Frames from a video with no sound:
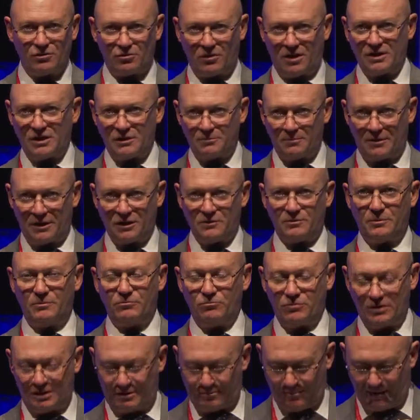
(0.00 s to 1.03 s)
crisis management,
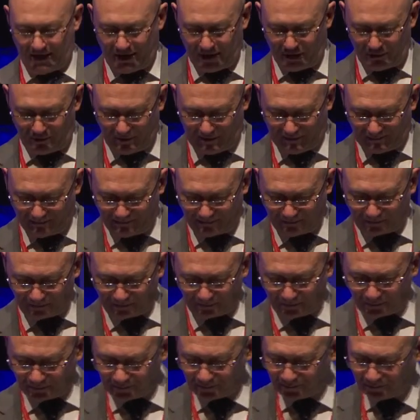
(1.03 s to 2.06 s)
risk management.
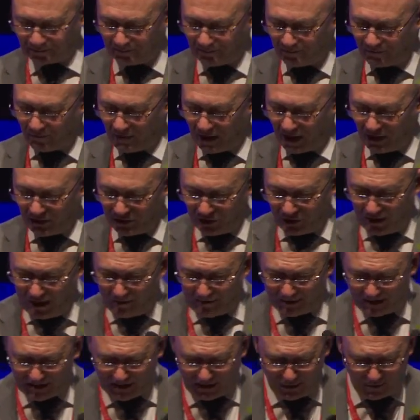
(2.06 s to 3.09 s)
So let
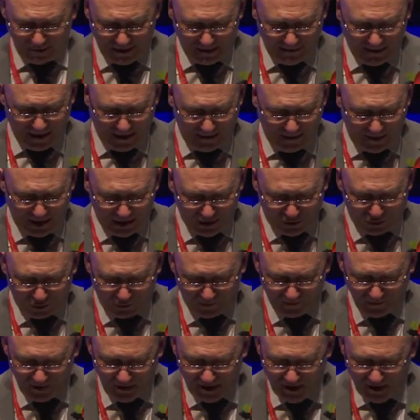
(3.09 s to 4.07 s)
me tell you a bit about Michael.